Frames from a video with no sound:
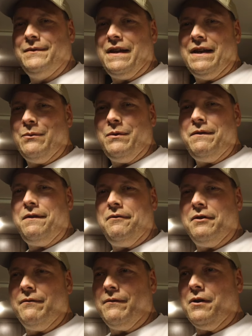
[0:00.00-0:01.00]
I think we've
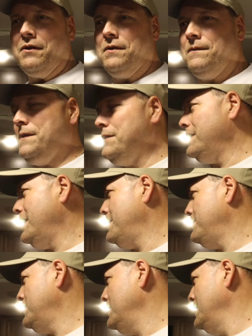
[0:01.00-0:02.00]
even conversed a few
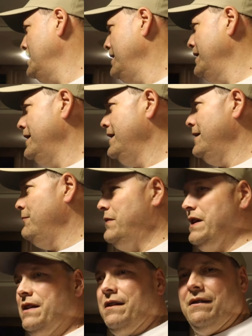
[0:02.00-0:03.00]
times.
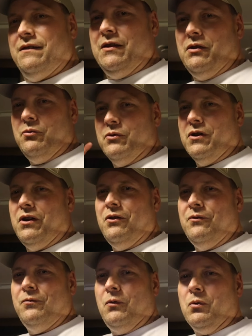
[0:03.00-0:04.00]
But so we're
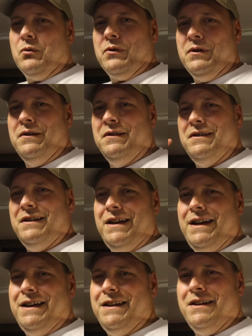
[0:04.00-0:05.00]
all four
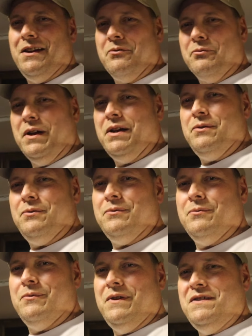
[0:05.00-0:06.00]
in a row,
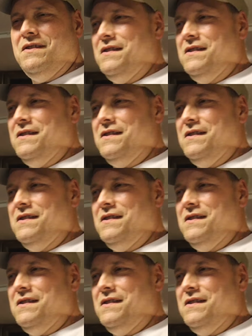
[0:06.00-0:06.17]
which